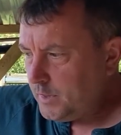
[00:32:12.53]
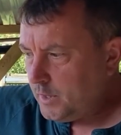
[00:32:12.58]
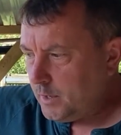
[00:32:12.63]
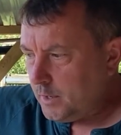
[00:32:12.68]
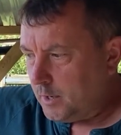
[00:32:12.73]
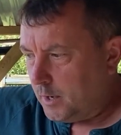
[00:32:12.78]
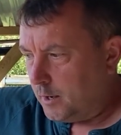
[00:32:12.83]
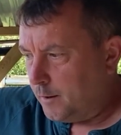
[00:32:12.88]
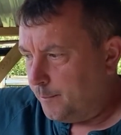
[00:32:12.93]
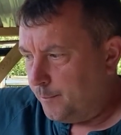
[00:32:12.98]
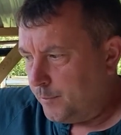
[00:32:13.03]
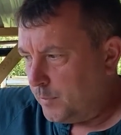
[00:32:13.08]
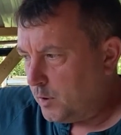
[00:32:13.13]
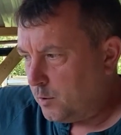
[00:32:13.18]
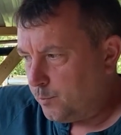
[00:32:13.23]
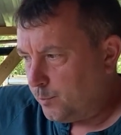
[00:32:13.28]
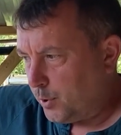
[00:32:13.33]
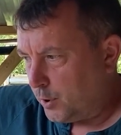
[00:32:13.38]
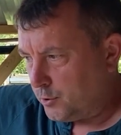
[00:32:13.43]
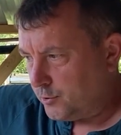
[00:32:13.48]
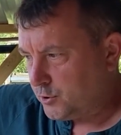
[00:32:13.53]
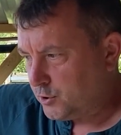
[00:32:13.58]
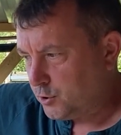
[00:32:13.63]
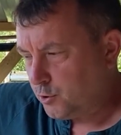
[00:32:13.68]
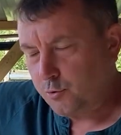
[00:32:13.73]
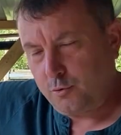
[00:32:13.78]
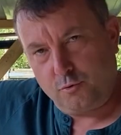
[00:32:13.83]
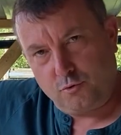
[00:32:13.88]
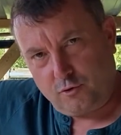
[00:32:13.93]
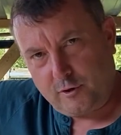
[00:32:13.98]
by
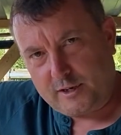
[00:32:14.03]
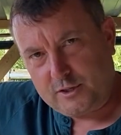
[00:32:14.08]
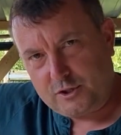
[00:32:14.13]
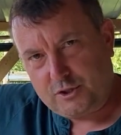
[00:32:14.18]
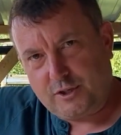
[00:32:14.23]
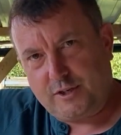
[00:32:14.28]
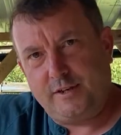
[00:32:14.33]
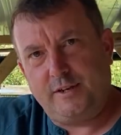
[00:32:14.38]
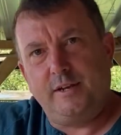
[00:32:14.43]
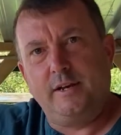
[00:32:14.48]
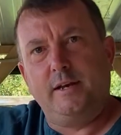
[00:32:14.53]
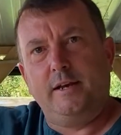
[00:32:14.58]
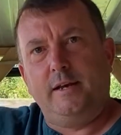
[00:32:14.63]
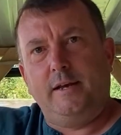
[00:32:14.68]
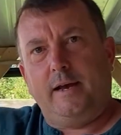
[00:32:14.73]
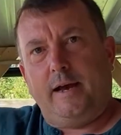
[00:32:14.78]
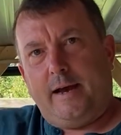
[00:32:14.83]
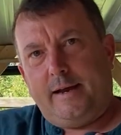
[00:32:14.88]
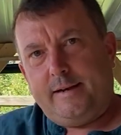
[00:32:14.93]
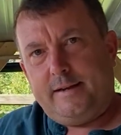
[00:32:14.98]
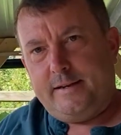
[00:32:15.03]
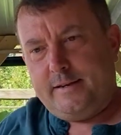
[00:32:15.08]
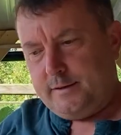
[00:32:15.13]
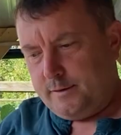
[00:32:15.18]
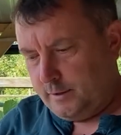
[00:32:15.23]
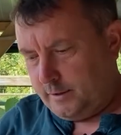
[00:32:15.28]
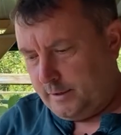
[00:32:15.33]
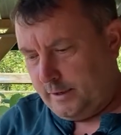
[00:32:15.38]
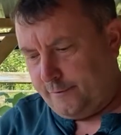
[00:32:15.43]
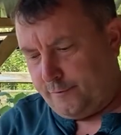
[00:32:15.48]
soil drenching,
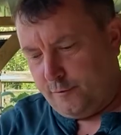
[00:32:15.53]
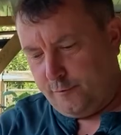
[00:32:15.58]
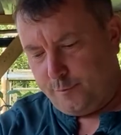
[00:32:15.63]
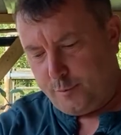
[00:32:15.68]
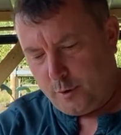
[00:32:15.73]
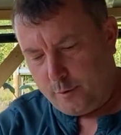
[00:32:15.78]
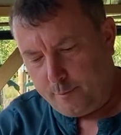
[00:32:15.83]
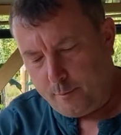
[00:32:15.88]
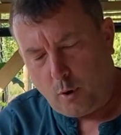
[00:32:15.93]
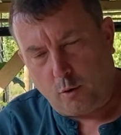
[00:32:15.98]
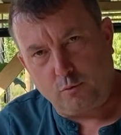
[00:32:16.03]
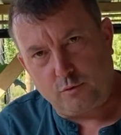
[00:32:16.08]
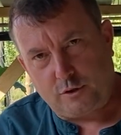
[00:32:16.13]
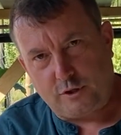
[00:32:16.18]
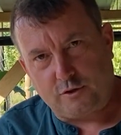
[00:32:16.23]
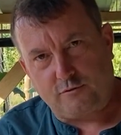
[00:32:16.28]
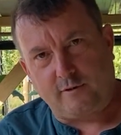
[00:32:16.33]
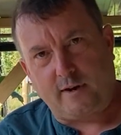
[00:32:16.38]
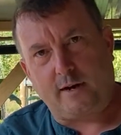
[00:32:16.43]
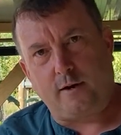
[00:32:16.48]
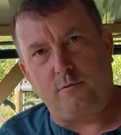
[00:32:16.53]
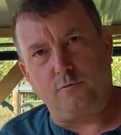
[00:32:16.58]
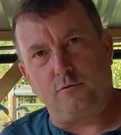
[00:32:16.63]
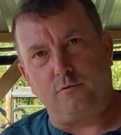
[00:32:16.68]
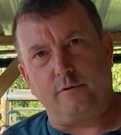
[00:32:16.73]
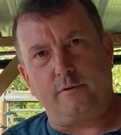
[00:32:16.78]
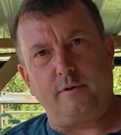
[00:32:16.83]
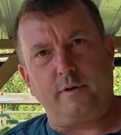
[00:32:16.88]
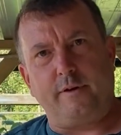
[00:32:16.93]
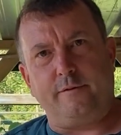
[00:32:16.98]
if you put mulches round,
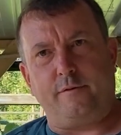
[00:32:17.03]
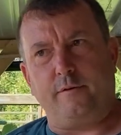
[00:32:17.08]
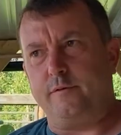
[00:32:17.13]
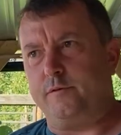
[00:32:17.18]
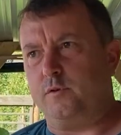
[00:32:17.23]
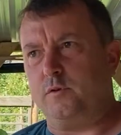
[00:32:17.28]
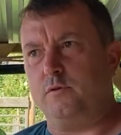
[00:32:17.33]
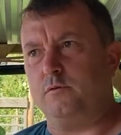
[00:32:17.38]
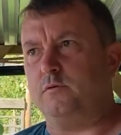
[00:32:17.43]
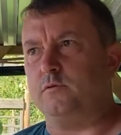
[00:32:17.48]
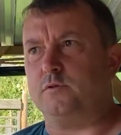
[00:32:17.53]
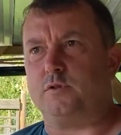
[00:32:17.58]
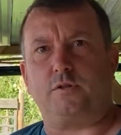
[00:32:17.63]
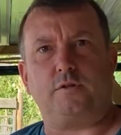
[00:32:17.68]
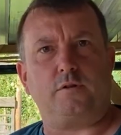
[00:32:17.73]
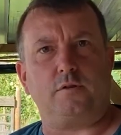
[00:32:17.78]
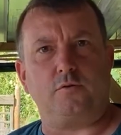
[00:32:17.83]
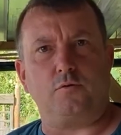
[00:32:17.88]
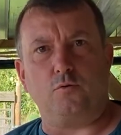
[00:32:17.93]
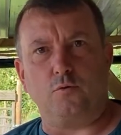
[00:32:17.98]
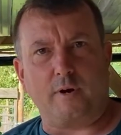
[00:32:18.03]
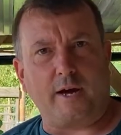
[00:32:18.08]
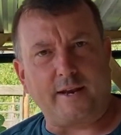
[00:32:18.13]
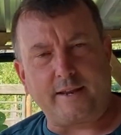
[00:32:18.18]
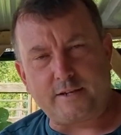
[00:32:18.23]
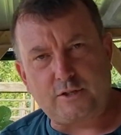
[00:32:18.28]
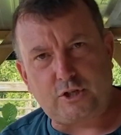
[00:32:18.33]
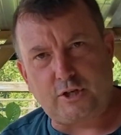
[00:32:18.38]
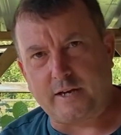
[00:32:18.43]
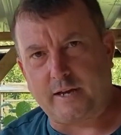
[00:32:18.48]
or if you've used
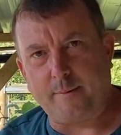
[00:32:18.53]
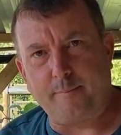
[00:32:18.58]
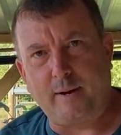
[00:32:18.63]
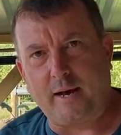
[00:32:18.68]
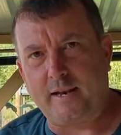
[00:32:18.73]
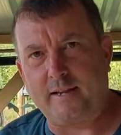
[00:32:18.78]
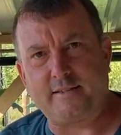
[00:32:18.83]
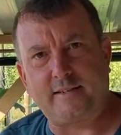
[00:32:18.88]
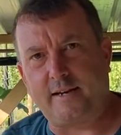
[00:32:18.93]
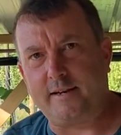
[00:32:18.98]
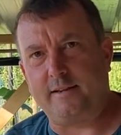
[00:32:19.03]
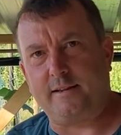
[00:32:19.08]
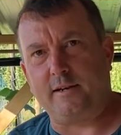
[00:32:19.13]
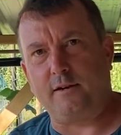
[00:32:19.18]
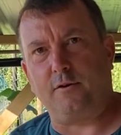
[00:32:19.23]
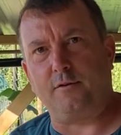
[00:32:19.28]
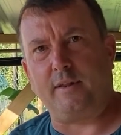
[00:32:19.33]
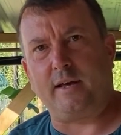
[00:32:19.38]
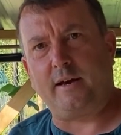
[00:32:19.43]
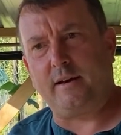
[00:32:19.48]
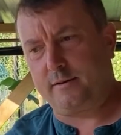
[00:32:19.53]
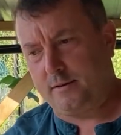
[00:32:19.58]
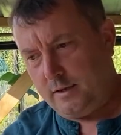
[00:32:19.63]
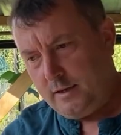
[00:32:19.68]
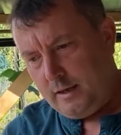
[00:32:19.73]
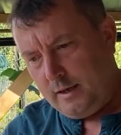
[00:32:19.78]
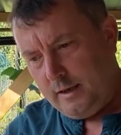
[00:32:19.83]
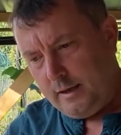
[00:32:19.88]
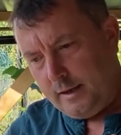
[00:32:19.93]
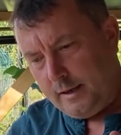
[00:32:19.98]
organic chicken pellets, anything like that,
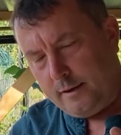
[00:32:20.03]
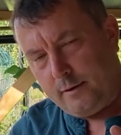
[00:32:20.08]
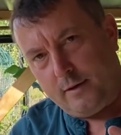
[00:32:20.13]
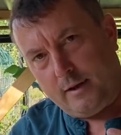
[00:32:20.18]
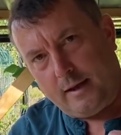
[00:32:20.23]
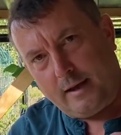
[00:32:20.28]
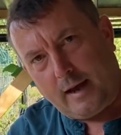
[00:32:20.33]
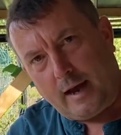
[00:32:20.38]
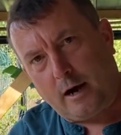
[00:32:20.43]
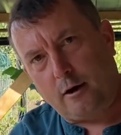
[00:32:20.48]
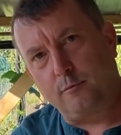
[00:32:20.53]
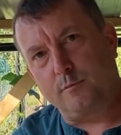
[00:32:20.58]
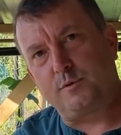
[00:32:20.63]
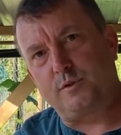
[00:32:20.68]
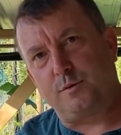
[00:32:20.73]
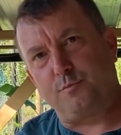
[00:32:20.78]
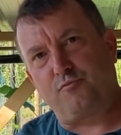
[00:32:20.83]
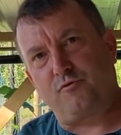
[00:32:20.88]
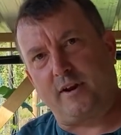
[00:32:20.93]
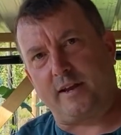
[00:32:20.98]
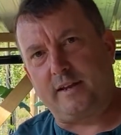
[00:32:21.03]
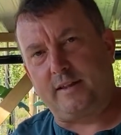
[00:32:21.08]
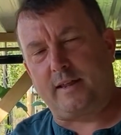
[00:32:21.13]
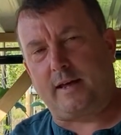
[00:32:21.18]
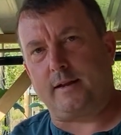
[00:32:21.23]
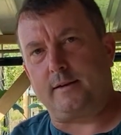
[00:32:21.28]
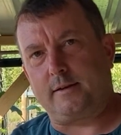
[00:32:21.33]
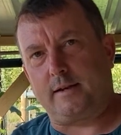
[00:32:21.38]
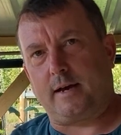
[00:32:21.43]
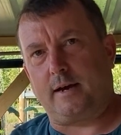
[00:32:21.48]
it helps to break
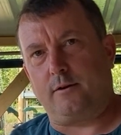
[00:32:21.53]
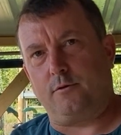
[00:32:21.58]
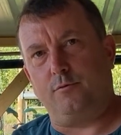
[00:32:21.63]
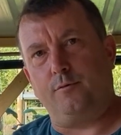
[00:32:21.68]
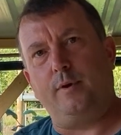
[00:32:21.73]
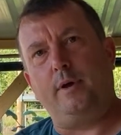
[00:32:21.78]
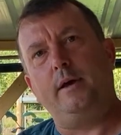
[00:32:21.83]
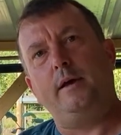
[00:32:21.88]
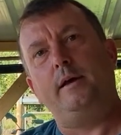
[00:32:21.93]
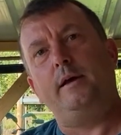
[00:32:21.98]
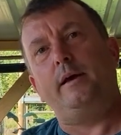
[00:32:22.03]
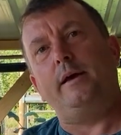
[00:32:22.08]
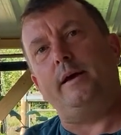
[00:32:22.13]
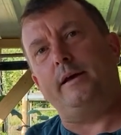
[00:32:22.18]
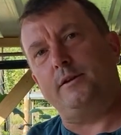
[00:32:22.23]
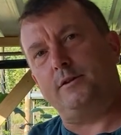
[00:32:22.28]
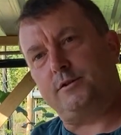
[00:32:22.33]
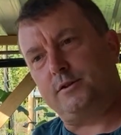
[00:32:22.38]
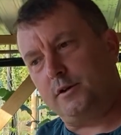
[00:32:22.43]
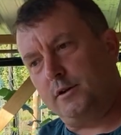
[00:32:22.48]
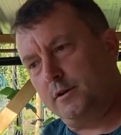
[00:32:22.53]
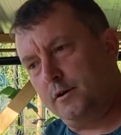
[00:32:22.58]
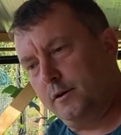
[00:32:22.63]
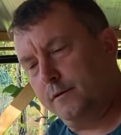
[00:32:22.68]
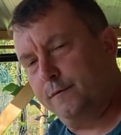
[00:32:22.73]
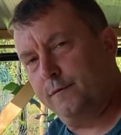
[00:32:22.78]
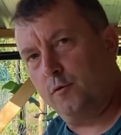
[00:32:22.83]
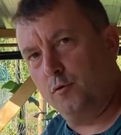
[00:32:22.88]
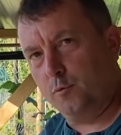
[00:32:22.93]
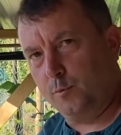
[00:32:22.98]
that down into a
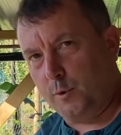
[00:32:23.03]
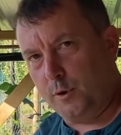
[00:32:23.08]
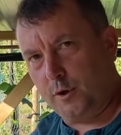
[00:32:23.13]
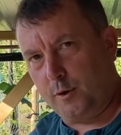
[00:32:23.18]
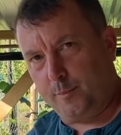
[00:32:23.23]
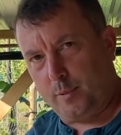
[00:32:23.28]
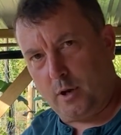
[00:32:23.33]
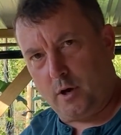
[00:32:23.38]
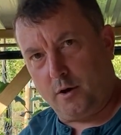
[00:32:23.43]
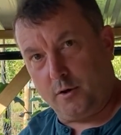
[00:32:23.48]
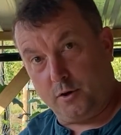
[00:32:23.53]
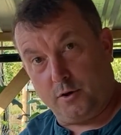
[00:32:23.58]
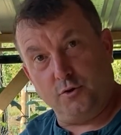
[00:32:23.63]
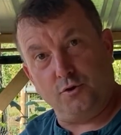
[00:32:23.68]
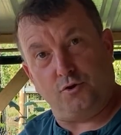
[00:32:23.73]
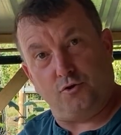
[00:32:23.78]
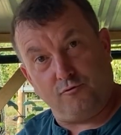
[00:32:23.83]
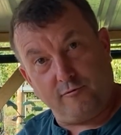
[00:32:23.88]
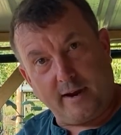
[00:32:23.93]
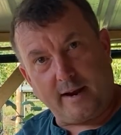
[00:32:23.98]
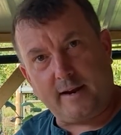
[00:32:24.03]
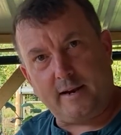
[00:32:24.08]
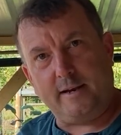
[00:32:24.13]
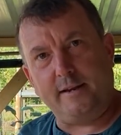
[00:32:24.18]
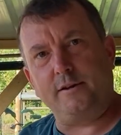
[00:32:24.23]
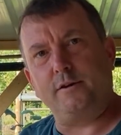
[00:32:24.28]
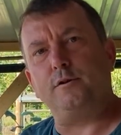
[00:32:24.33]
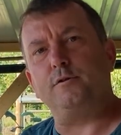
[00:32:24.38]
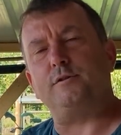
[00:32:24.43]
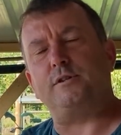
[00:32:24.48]
form that the plant can
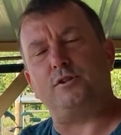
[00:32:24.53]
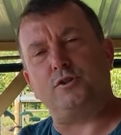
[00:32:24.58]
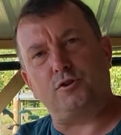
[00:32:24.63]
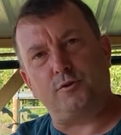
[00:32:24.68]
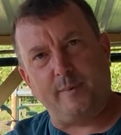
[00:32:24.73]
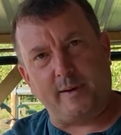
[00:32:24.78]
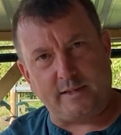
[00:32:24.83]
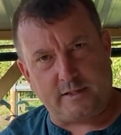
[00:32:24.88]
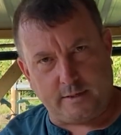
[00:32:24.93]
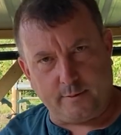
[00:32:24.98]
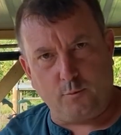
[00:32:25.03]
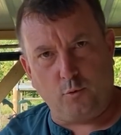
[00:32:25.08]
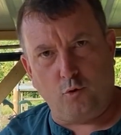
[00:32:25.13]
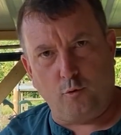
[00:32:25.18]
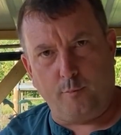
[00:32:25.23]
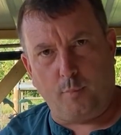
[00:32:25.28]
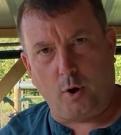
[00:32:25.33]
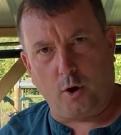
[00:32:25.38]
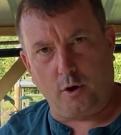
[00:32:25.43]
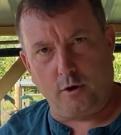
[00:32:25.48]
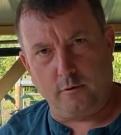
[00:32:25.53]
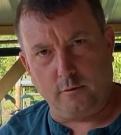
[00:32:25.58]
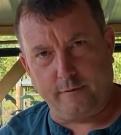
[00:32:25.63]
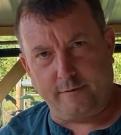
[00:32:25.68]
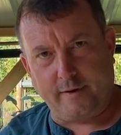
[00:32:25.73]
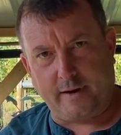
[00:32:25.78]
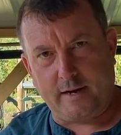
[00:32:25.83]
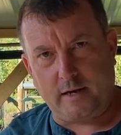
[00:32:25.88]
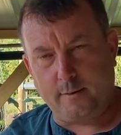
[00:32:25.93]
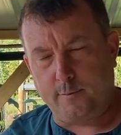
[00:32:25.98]
directly use. It just makes it more
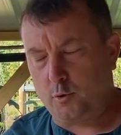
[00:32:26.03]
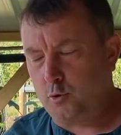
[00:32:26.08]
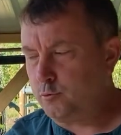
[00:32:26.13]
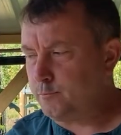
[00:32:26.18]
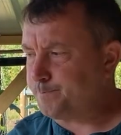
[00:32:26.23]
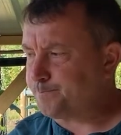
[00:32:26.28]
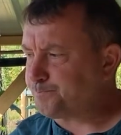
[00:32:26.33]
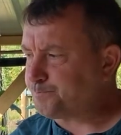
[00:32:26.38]
bioavailable.